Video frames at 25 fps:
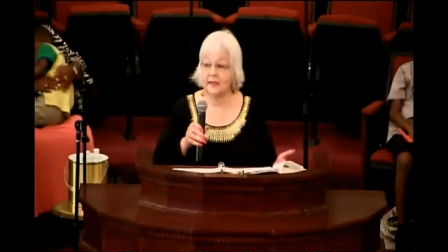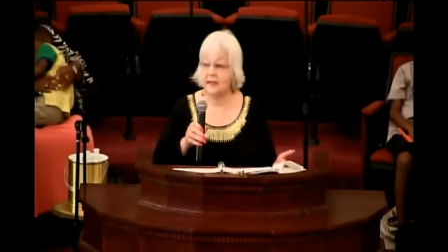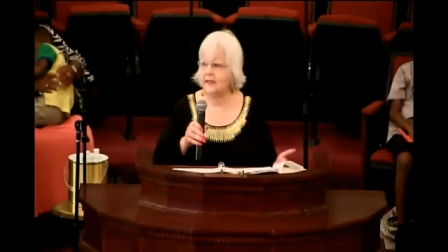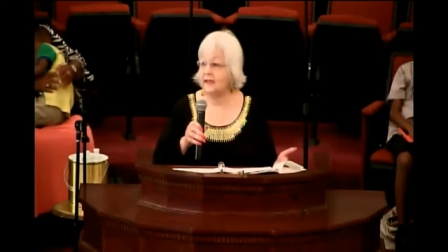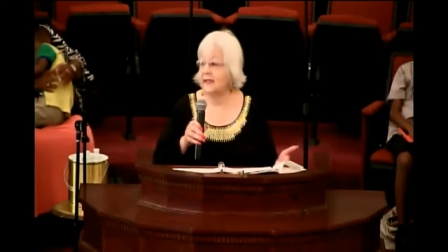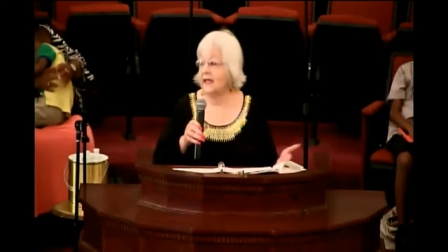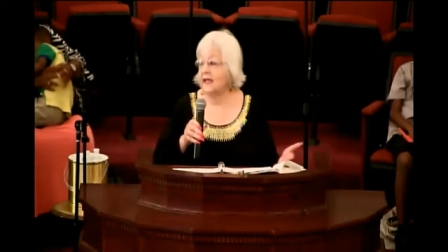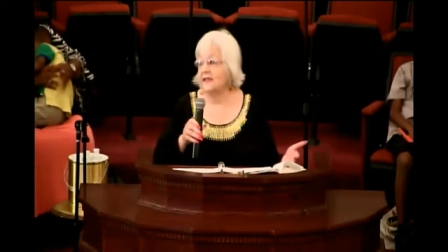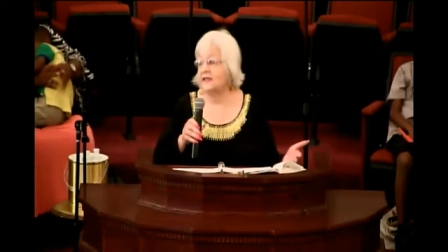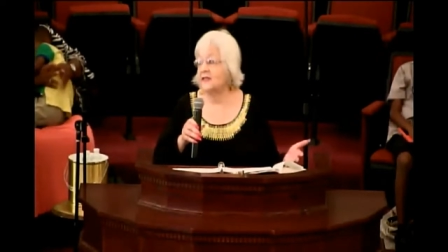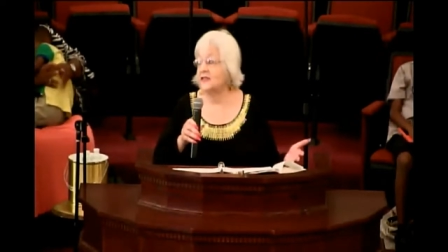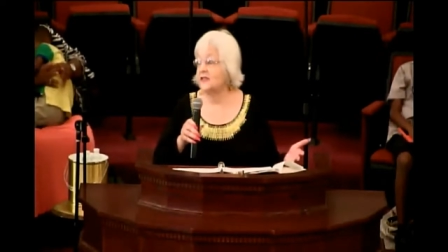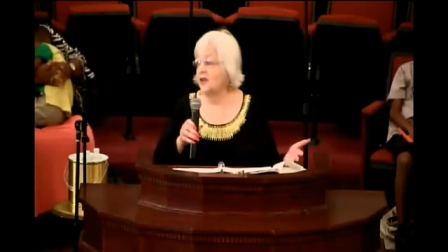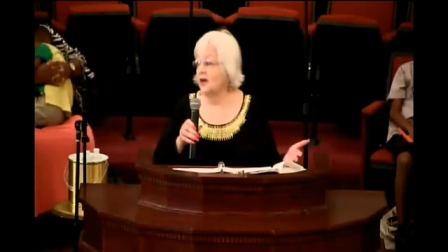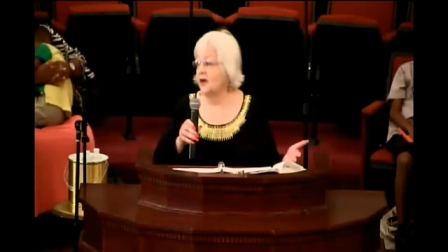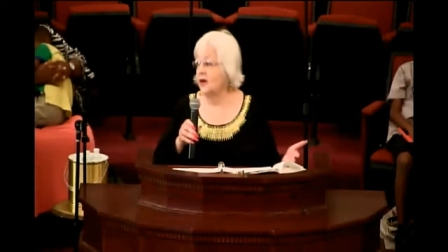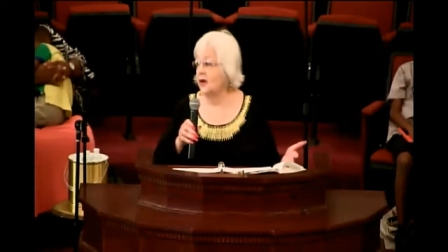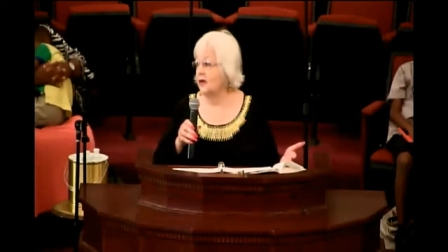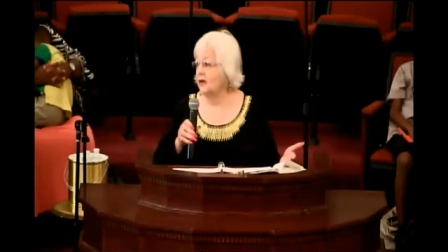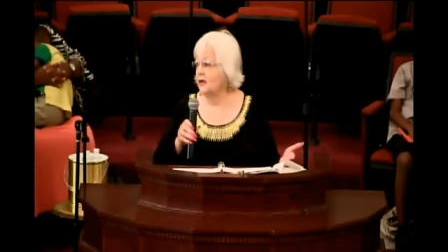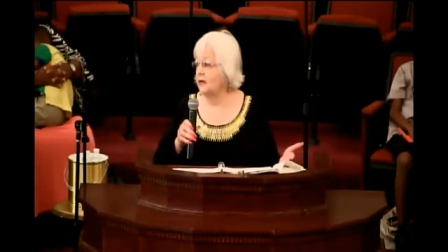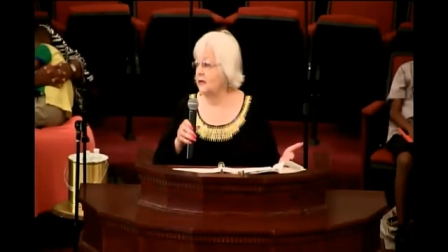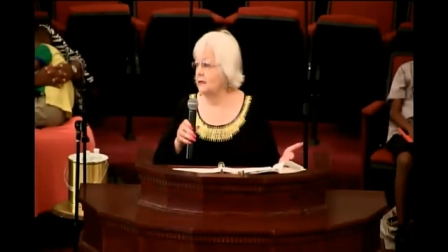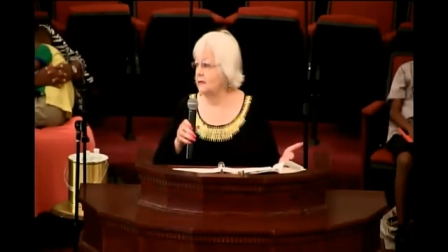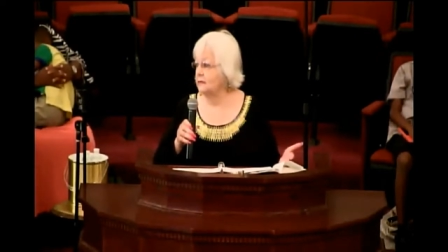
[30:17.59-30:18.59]
That's
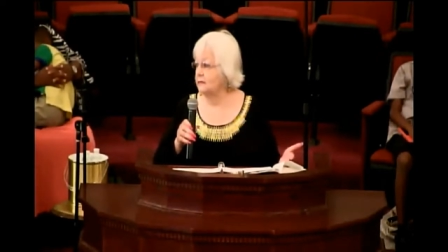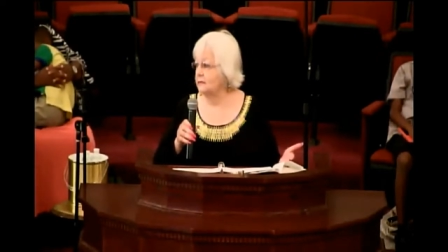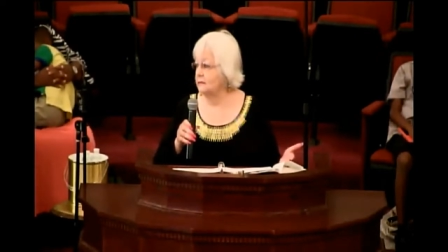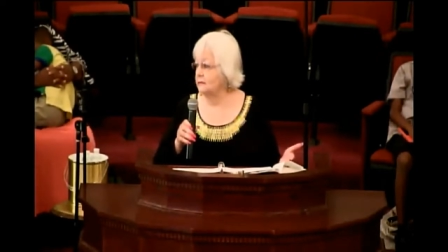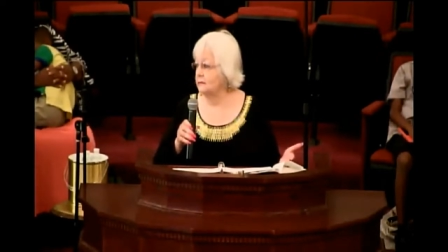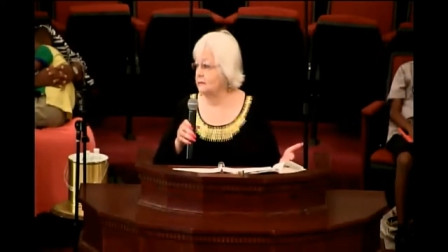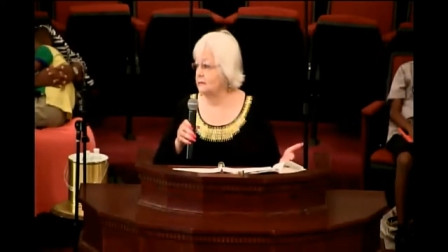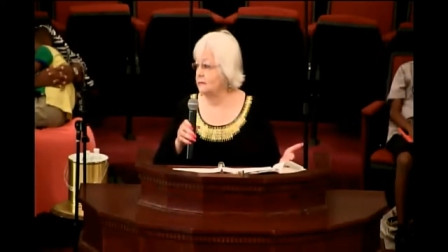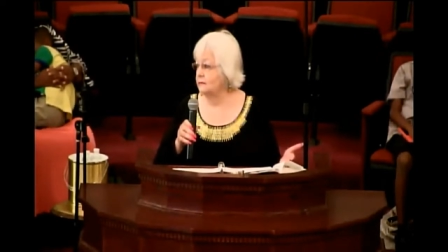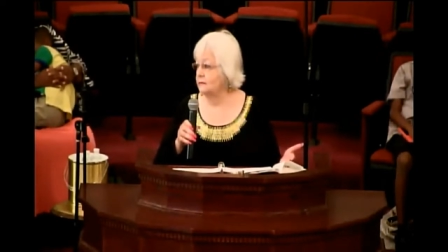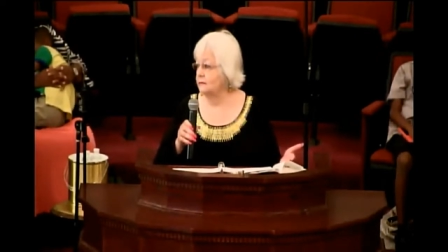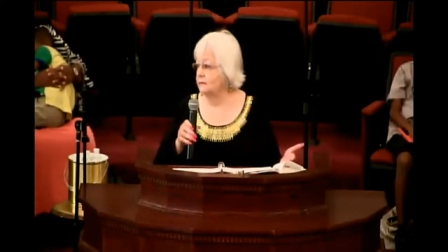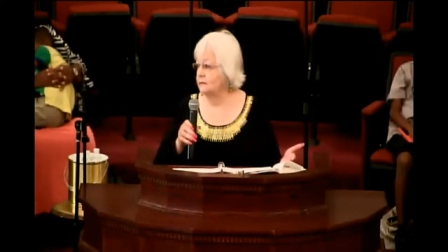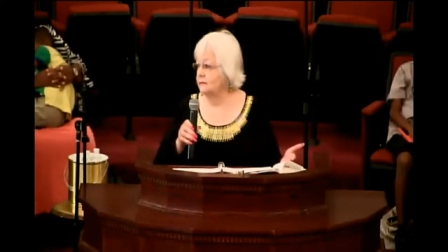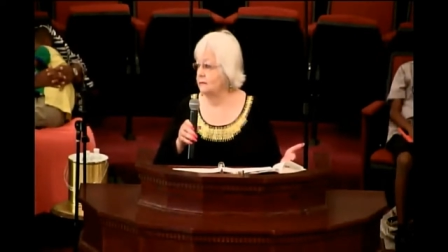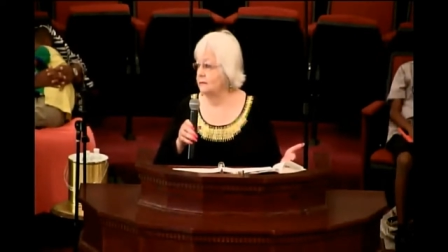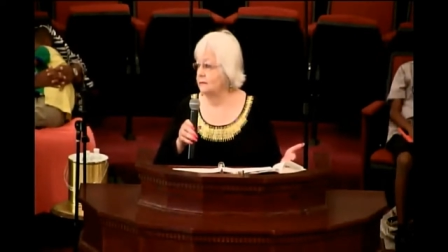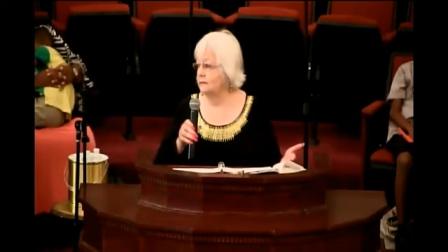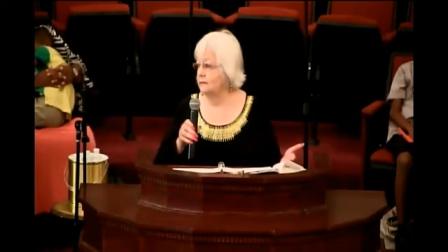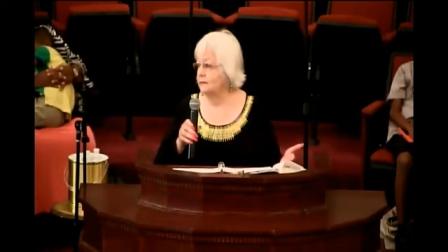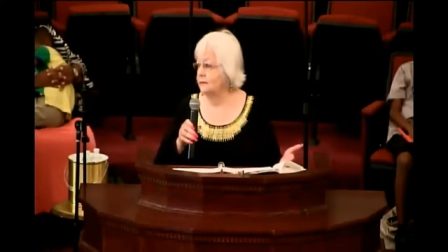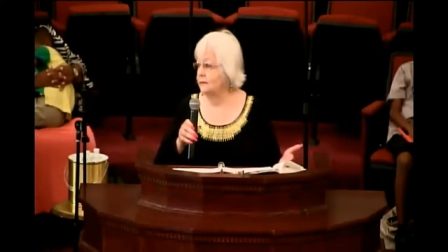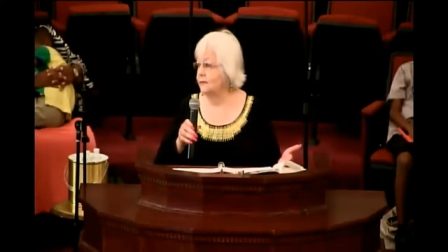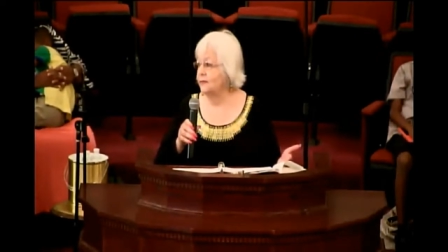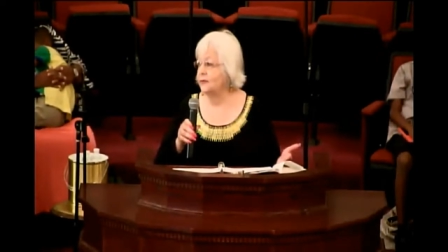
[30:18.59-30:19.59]
all.
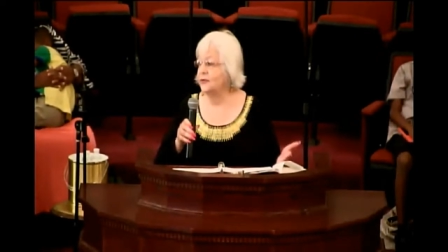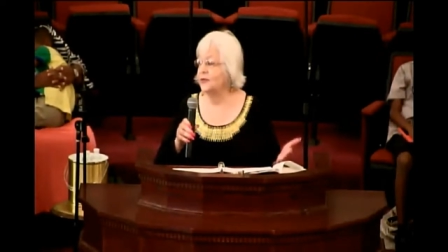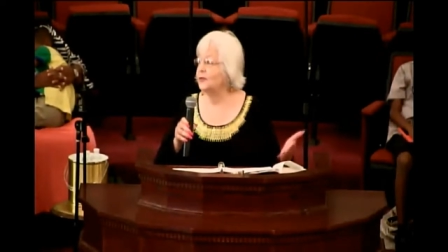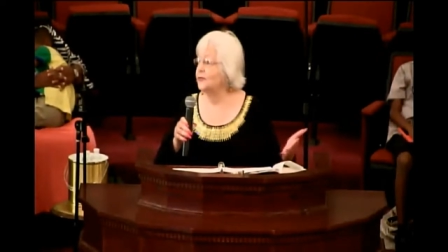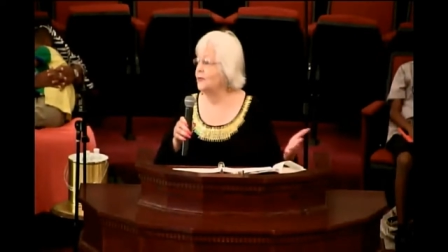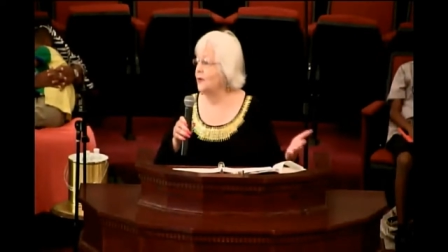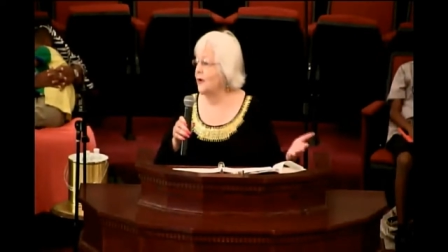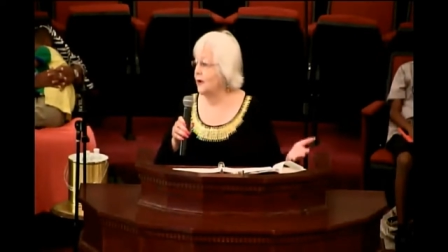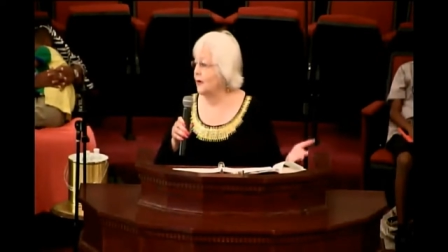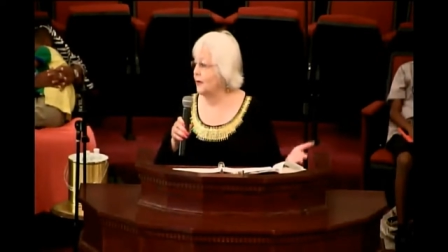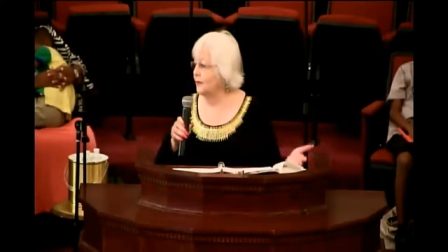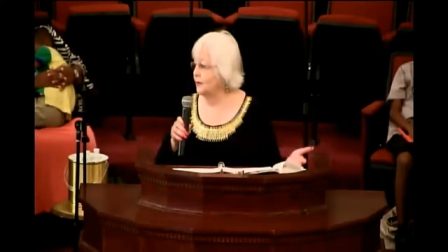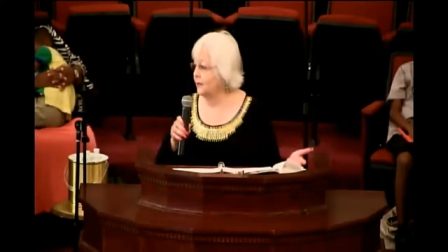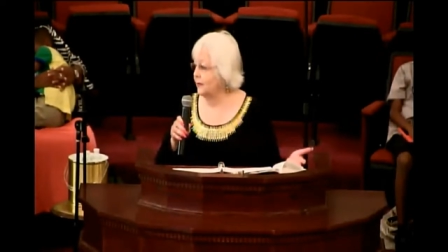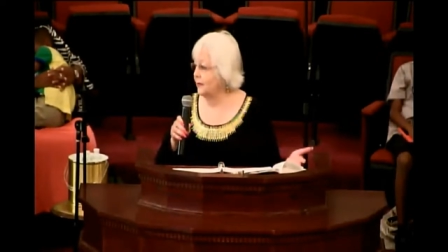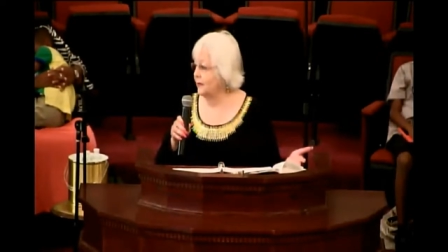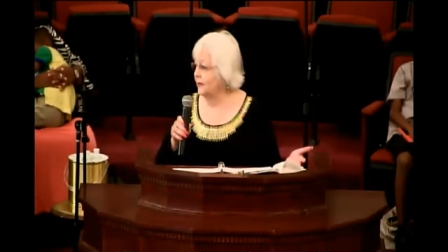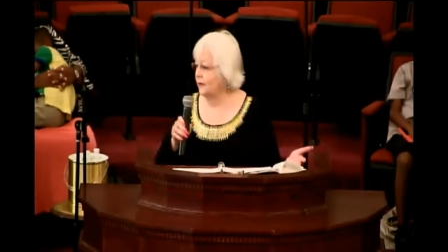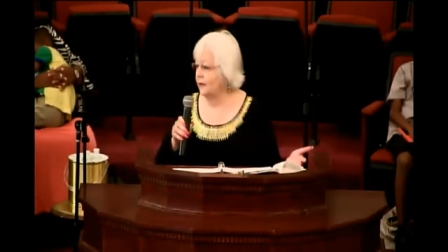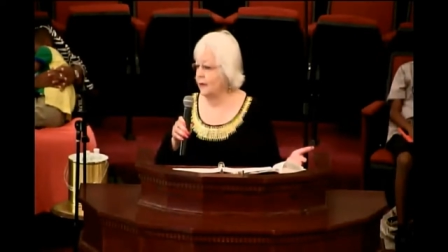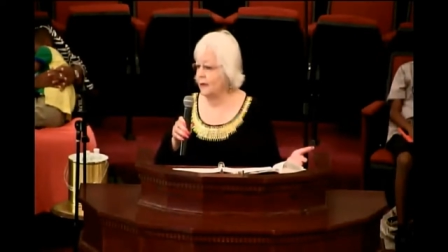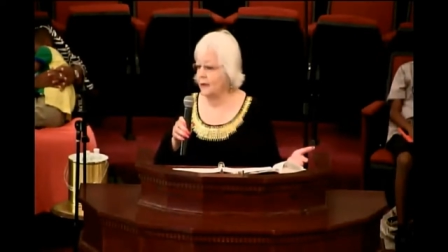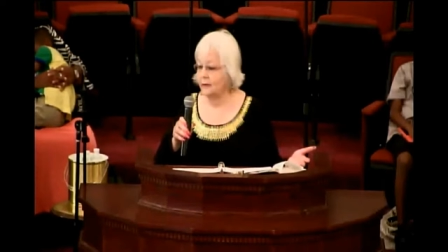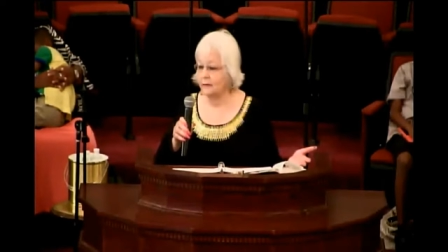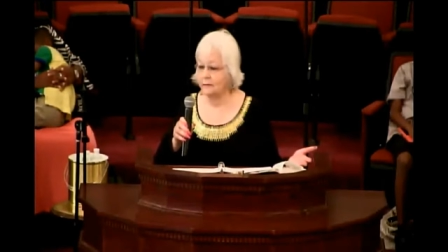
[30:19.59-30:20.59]
What's wrong with
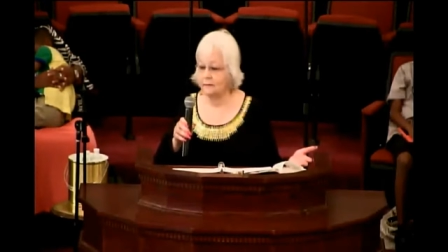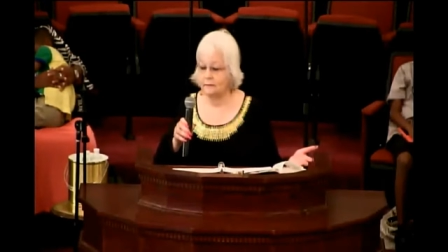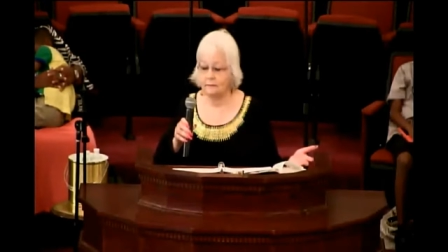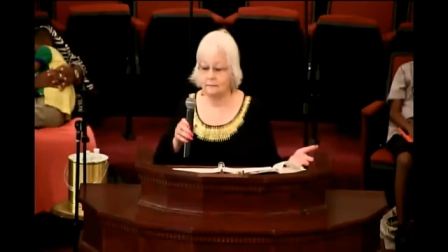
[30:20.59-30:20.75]
that?